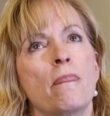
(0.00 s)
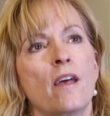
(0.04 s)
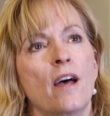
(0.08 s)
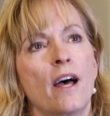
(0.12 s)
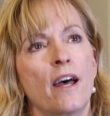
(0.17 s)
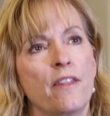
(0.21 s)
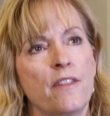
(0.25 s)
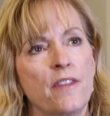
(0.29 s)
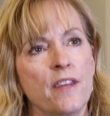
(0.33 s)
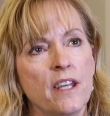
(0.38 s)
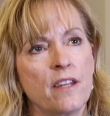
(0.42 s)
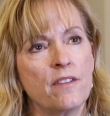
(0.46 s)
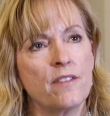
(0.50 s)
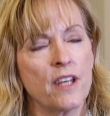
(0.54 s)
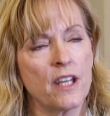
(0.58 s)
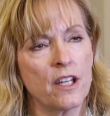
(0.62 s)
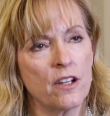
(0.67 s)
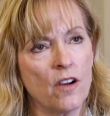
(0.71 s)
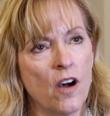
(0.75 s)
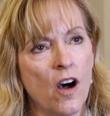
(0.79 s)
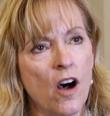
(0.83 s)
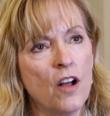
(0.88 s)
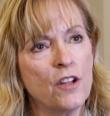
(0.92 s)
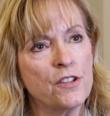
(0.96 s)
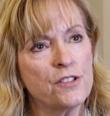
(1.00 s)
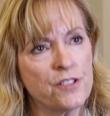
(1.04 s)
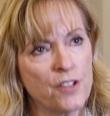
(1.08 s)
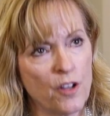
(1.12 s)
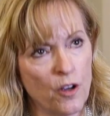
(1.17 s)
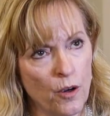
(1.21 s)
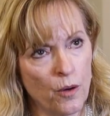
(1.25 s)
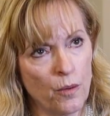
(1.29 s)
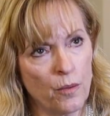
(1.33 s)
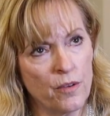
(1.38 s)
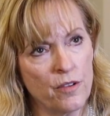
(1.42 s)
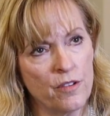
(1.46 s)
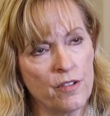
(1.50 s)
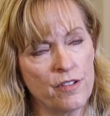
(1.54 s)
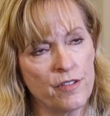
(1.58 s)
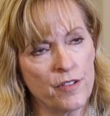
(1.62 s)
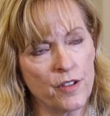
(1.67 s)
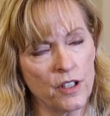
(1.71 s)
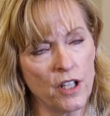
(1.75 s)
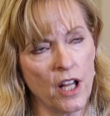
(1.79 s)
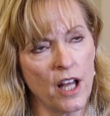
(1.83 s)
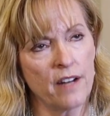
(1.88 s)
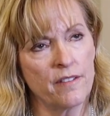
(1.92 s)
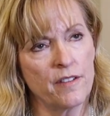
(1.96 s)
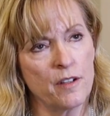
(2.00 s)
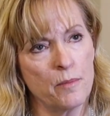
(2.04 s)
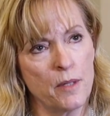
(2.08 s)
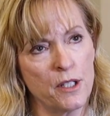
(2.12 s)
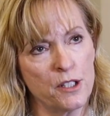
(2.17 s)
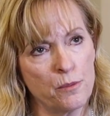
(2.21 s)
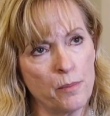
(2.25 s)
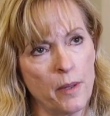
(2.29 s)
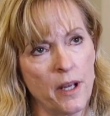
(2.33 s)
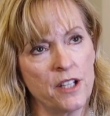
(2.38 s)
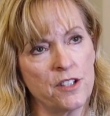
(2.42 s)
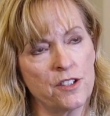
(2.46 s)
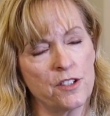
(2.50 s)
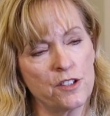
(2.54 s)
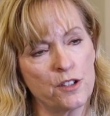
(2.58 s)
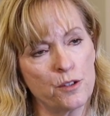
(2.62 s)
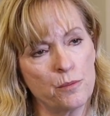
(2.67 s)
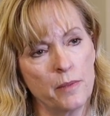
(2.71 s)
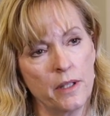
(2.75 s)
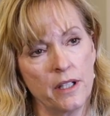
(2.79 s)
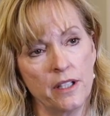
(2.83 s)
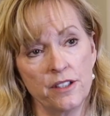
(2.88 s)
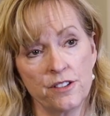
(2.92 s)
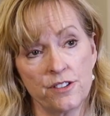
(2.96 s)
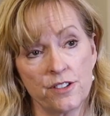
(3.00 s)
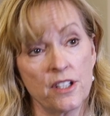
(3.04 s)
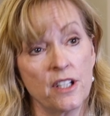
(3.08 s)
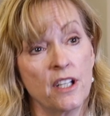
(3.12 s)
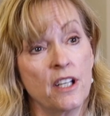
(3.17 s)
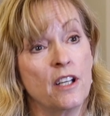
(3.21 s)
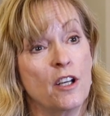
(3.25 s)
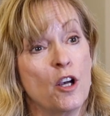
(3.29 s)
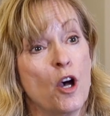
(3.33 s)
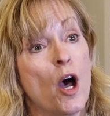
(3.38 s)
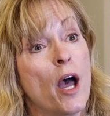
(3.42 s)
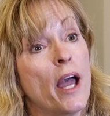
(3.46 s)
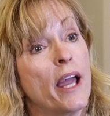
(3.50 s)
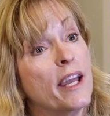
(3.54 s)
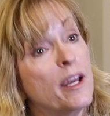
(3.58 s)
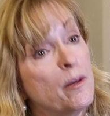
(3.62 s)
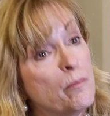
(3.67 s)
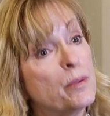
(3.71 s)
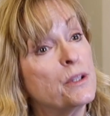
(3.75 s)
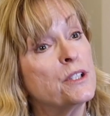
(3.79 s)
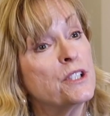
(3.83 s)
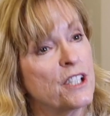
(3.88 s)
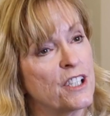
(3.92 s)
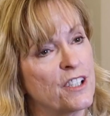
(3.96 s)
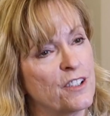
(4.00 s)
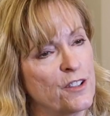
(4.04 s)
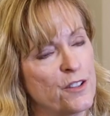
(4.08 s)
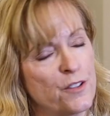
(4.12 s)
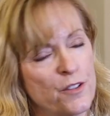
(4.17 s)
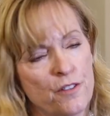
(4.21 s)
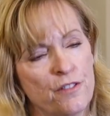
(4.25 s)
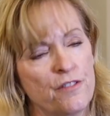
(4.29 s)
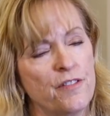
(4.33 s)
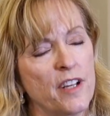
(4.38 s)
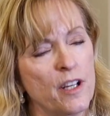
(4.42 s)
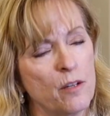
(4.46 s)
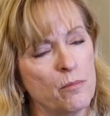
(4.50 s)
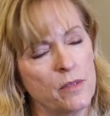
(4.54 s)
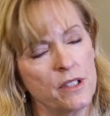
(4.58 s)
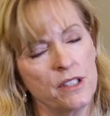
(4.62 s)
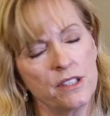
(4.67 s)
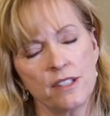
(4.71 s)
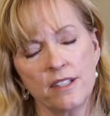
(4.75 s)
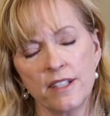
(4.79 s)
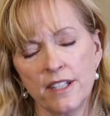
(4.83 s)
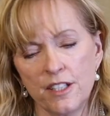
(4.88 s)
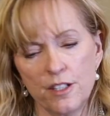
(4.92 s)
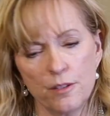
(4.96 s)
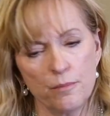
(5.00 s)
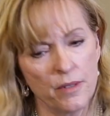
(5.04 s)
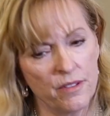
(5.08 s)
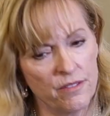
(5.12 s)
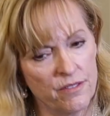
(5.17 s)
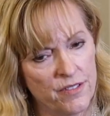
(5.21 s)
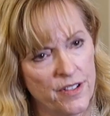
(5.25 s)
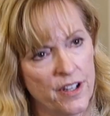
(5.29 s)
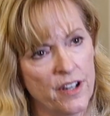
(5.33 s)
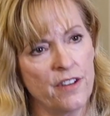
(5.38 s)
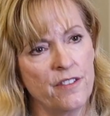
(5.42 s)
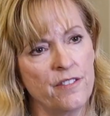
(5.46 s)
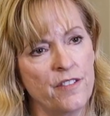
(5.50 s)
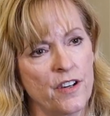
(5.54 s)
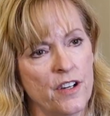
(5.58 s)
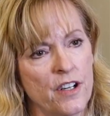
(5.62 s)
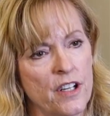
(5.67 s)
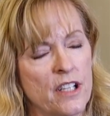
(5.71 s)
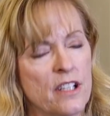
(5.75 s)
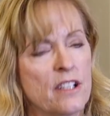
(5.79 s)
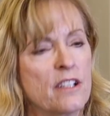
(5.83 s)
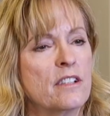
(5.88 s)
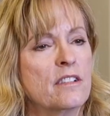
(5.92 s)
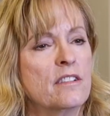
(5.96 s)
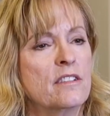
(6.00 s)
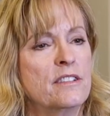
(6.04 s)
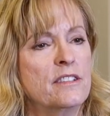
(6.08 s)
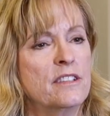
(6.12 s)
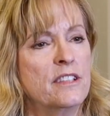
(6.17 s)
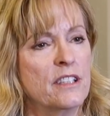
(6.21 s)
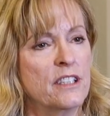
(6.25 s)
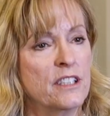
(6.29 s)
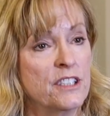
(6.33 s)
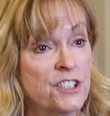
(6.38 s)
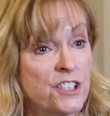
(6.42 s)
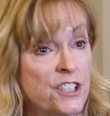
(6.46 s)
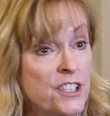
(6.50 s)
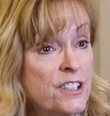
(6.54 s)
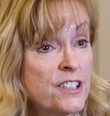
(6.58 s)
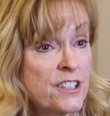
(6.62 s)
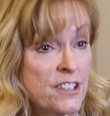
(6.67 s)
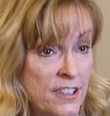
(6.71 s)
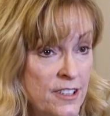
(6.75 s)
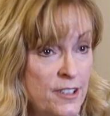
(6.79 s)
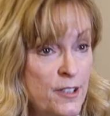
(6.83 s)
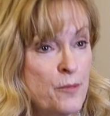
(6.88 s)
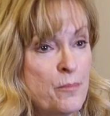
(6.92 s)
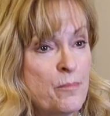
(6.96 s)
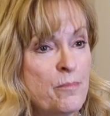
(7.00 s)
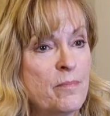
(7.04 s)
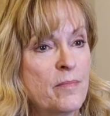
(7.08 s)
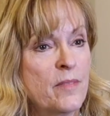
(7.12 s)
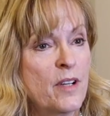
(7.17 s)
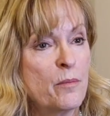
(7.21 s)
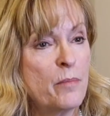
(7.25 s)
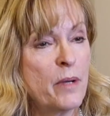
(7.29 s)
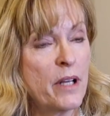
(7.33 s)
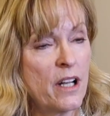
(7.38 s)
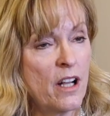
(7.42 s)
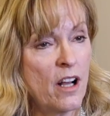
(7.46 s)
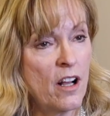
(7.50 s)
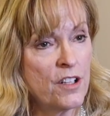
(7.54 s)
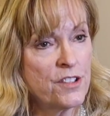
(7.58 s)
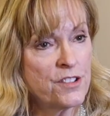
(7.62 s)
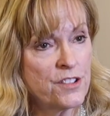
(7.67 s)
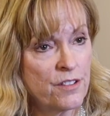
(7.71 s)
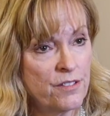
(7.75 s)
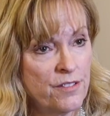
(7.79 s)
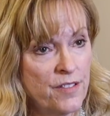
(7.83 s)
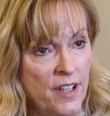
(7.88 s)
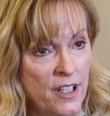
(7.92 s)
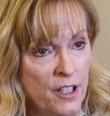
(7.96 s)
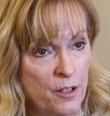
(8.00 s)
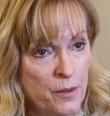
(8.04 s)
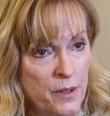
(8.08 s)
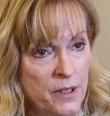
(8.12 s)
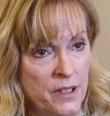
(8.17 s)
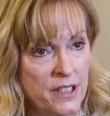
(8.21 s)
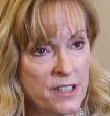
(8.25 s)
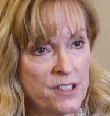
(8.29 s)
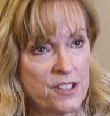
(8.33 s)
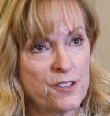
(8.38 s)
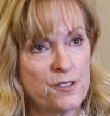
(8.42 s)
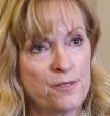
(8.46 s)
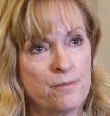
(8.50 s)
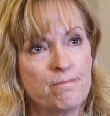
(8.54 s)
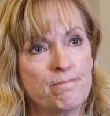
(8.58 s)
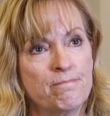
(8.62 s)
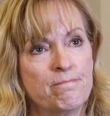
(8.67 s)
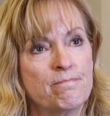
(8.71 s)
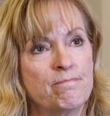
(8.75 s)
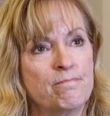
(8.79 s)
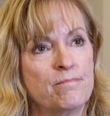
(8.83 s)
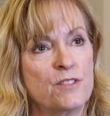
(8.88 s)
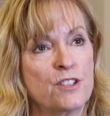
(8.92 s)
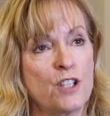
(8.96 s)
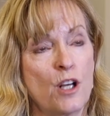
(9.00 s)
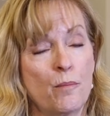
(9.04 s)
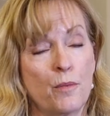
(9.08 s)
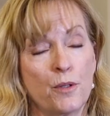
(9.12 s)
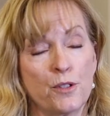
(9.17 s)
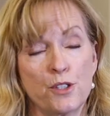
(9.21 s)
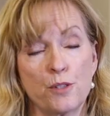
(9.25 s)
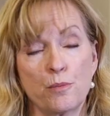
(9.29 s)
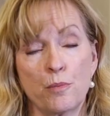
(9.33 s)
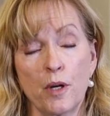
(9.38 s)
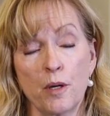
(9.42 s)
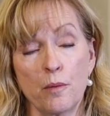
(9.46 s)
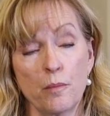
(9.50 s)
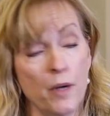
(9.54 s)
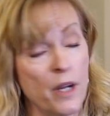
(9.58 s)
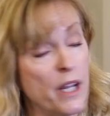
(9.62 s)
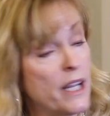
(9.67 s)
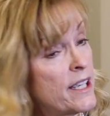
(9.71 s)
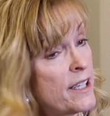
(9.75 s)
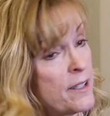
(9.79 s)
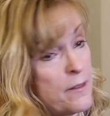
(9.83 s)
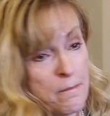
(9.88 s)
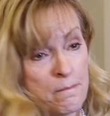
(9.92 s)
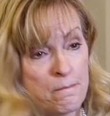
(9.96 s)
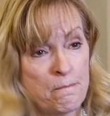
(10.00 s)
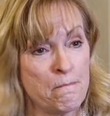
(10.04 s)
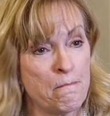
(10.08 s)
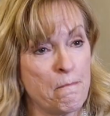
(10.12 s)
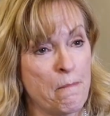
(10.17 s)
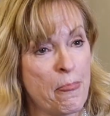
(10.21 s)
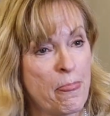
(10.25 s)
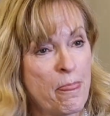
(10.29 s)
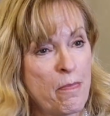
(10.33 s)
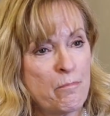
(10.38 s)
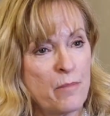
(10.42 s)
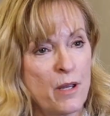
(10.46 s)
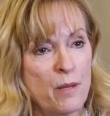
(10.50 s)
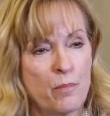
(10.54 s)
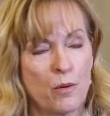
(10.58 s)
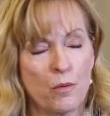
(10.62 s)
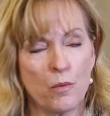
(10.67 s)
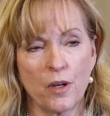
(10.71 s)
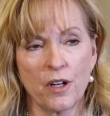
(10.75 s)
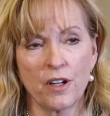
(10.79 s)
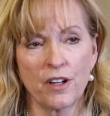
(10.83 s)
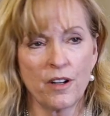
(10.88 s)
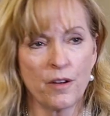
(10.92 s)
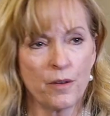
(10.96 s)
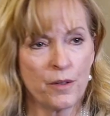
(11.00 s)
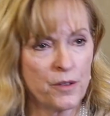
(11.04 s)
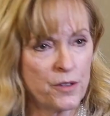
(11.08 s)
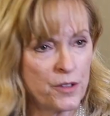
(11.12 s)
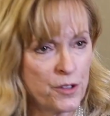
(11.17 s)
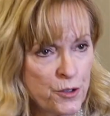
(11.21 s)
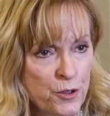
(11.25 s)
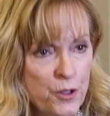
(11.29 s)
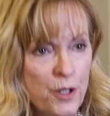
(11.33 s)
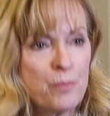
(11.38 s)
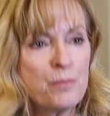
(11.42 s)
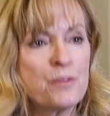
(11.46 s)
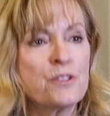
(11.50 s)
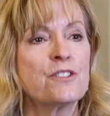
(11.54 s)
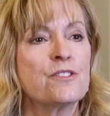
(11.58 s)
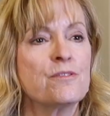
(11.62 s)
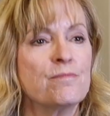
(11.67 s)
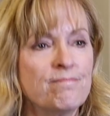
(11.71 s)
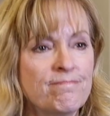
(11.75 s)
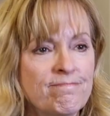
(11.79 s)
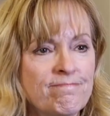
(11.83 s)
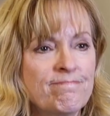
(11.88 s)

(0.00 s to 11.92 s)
I think that also for a lot of MS patients means, in particular, their families need to be very, very diligent about also following this. It's almost spring break. People want to go on the trips.